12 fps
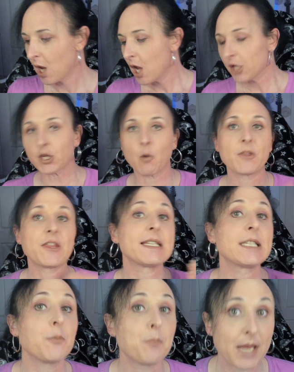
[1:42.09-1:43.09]
So with a
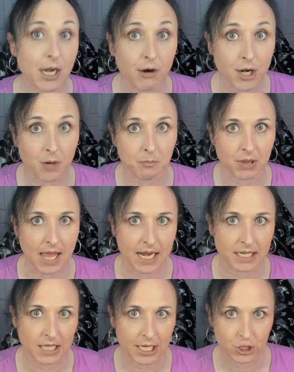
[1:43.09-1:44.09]
superior
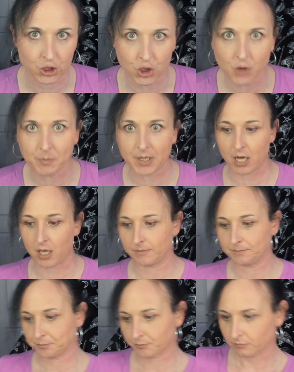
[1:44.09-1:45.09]
planet like Jupiter,
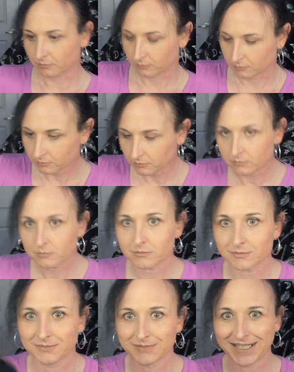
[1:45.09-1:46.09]

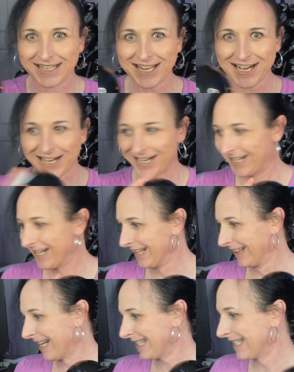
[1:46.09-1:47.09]
here,
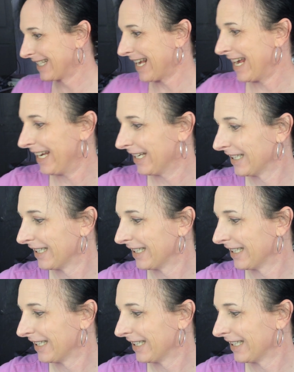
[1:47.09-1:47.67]
let's say,